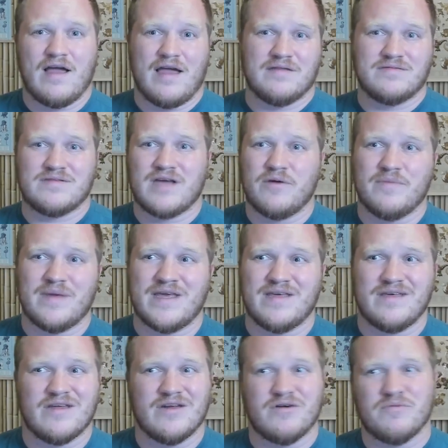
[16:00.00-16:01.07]
and tell me,
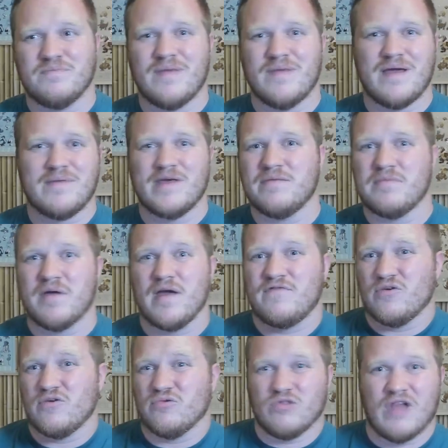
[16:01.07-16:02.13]
you know, maybe
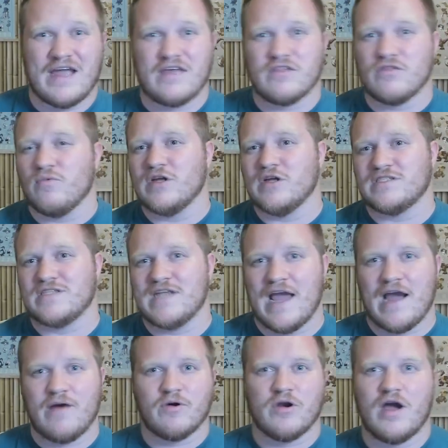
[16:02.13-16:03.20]
if you like the ones
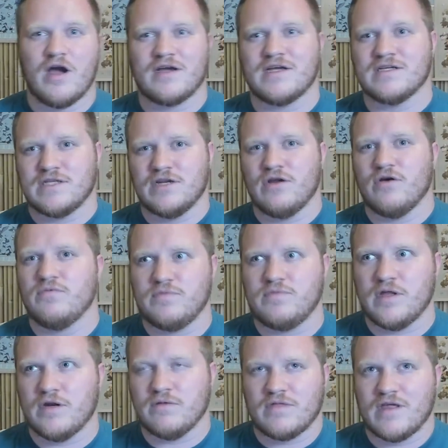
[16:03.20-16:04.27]
now or not, because I know,
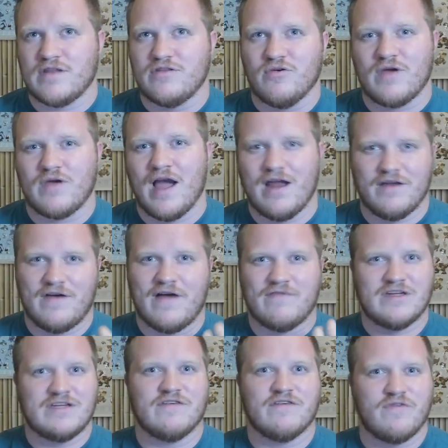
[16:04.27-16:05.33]
you know, they do kind of have
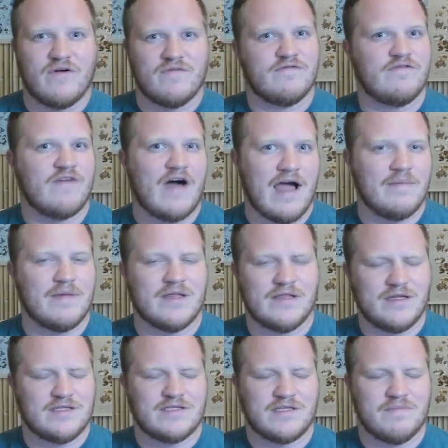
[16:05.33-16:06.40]
a different vibe, at
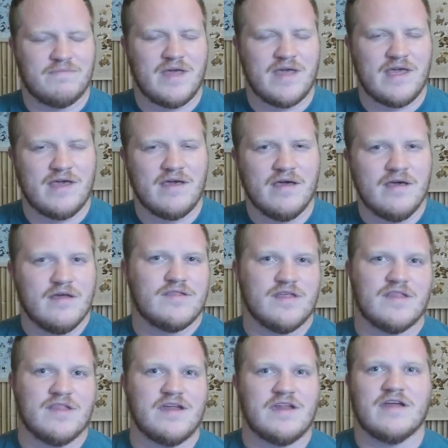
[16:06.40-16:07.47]
least to me,
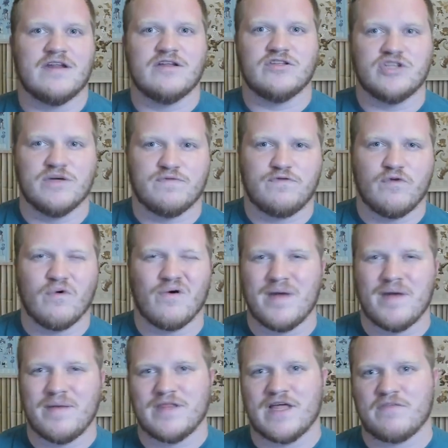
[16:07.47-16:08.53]
than they did in Gen 4.
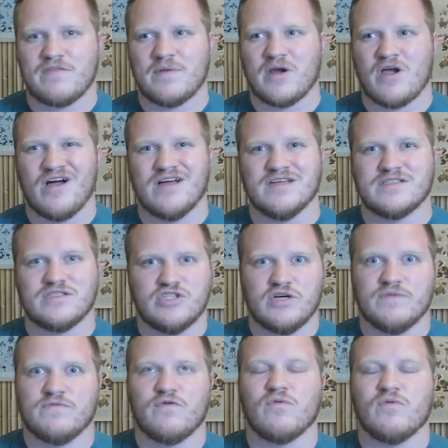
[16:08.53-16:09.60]
Maybe that's because
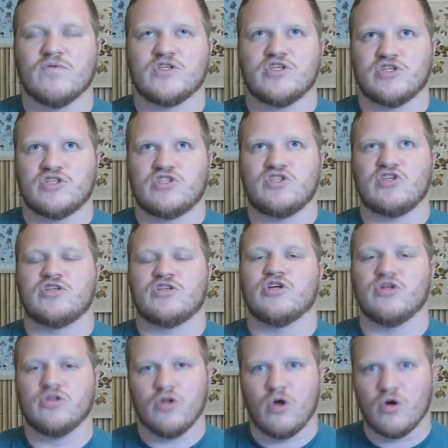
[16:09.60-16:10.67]
Gen 4 was just such
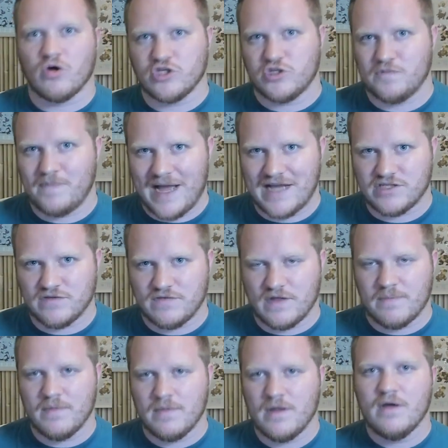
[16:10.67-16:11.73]
a large batch of
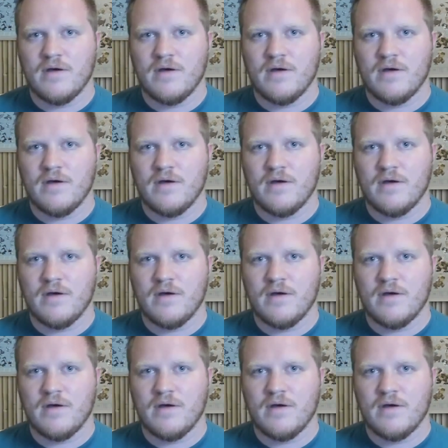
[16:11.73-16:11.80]
them.